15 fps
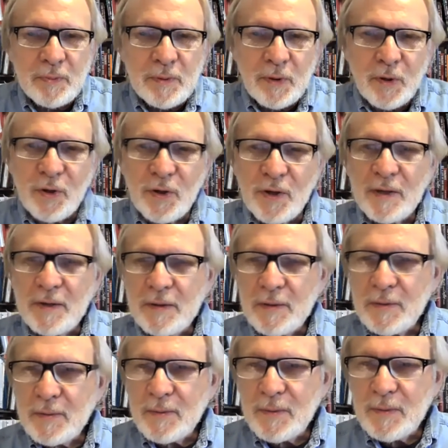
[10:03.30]
learning
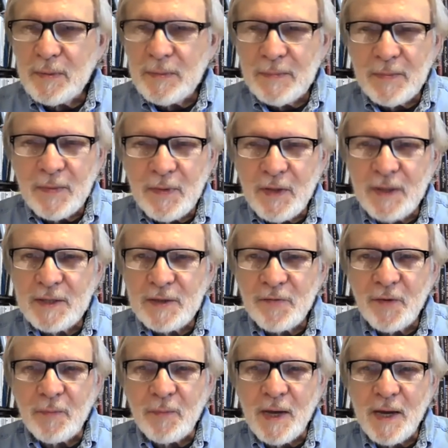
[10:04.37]
things
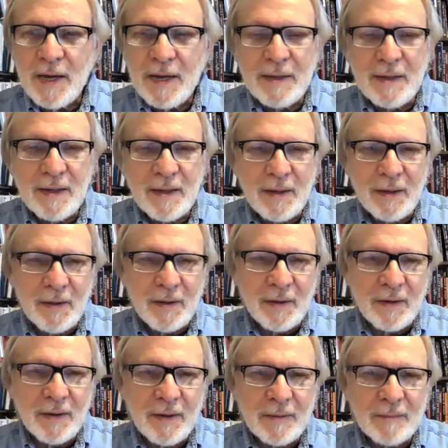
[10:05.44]
from that. And
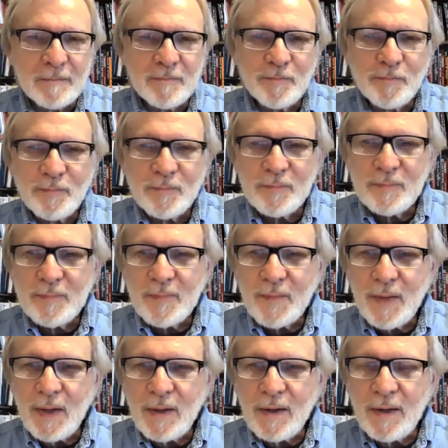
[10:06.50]
uh,
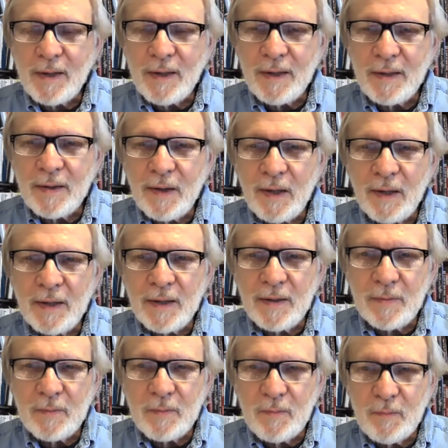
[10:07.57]
uh, I
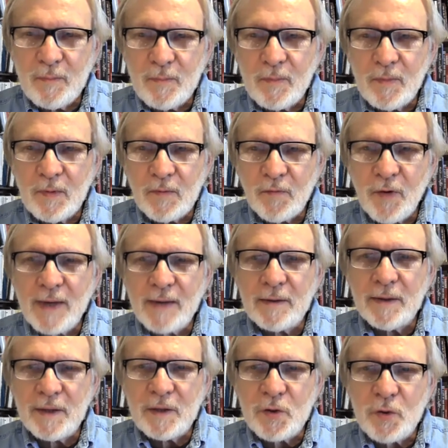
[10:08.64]

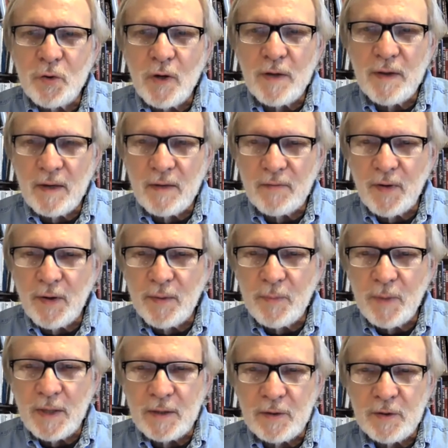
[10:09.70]
frankly enjoy that very
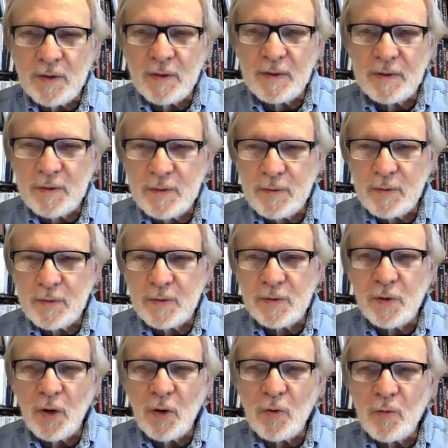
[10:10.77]
much. It's, there's
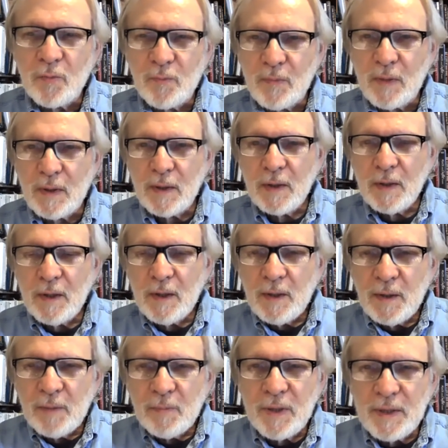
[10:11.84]
no
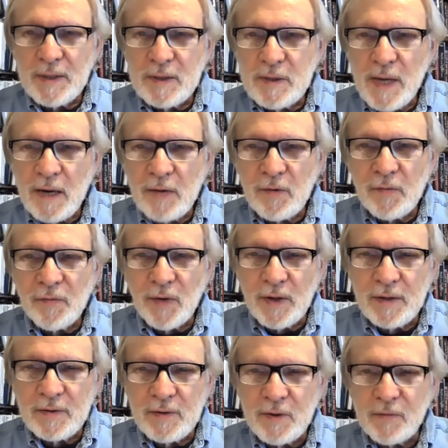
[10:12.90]
big
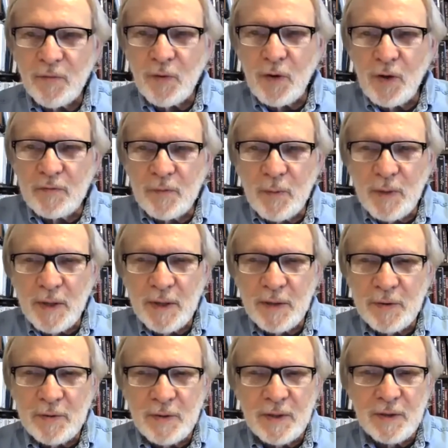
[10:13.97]
sacrifice involved when I
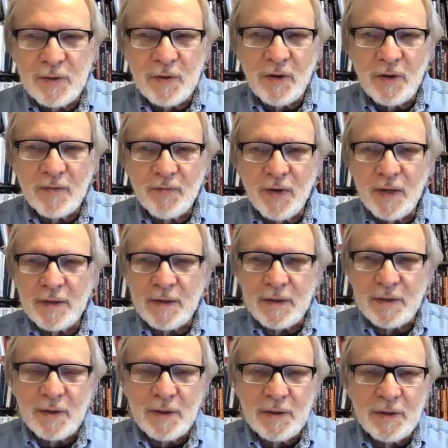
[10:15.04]
teach
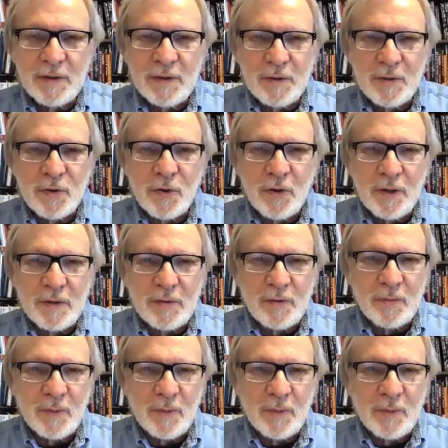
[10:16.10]
nonviolence. I just enjoy it too